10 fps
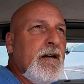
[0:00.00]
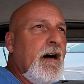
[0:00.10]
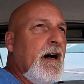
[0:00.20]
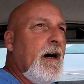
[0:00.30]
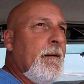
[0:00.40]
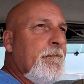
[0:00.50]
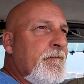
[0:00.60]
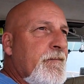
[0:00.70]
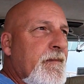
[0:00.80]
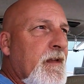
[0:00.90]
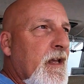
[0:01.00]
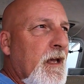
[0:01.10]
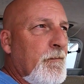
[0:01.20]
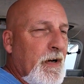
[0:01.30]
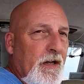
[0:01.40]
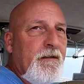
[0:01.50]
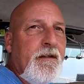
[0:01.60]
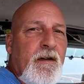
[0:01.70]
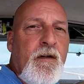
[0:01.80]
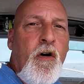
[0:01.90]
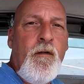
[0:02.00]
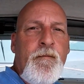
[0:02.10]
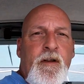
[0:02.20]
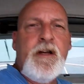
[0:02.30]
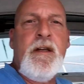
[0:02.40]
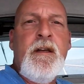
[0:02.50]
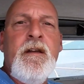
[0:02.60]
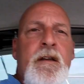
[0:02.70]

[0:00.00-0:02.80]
But hopefully